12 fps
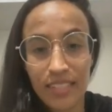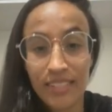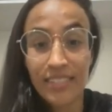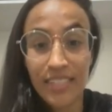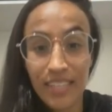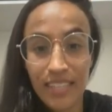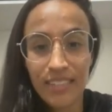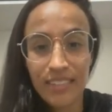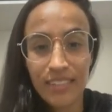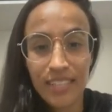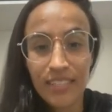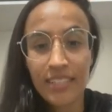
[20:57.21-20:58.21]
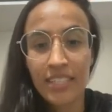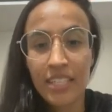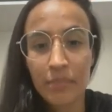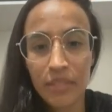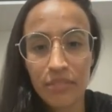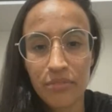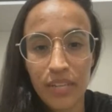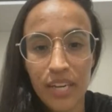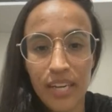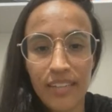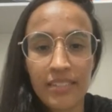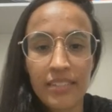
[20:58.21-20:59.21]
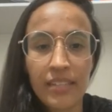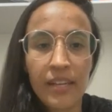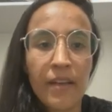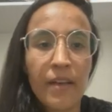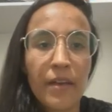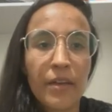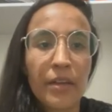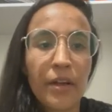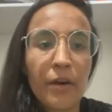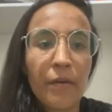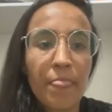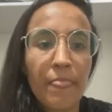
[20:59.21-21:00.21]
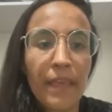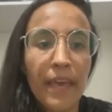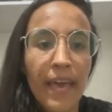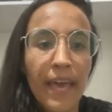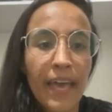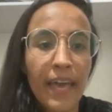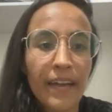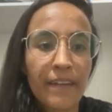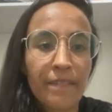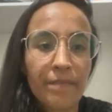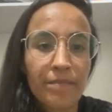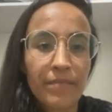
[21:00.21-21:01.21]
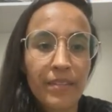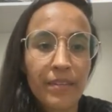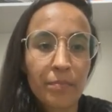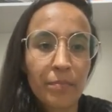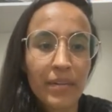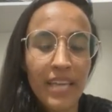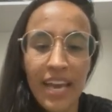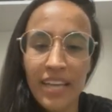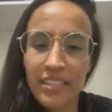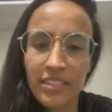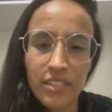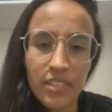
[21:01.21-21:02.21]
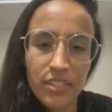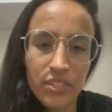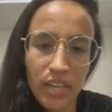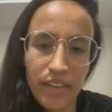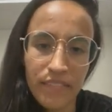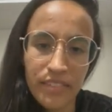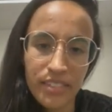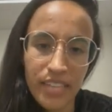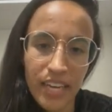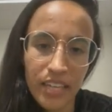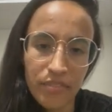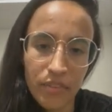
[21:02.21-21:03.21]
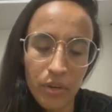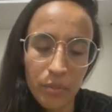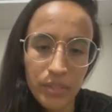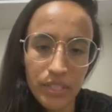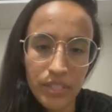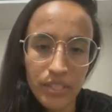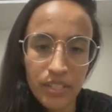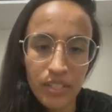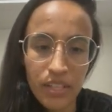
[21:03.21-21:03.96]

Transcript: the tournament for us, you know. And but yeah, it's good to have this kind of competition.